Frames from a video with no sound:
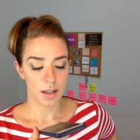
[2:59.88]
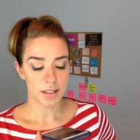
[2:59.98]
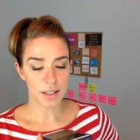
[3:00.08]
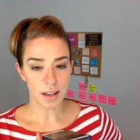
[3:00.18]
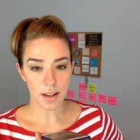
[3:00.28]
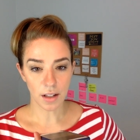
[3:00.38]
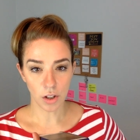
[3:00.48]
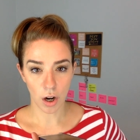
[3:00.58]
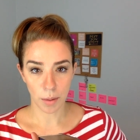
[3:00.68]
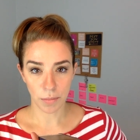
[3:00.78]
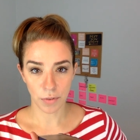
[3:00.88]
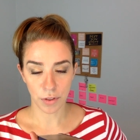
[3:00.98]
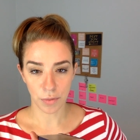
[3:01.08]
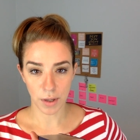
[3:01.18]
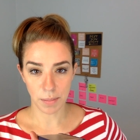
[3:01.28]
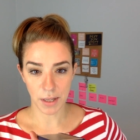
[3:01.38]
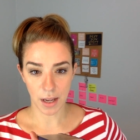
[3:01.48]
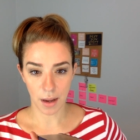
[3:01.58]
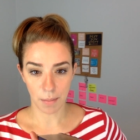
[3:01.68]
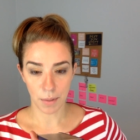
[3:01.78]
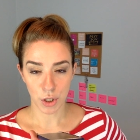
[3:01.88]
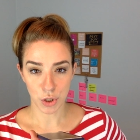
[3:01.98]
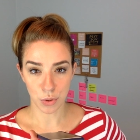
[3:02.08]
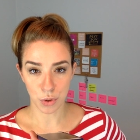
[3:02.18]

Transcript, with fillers: set an alarm for 3 p.m. to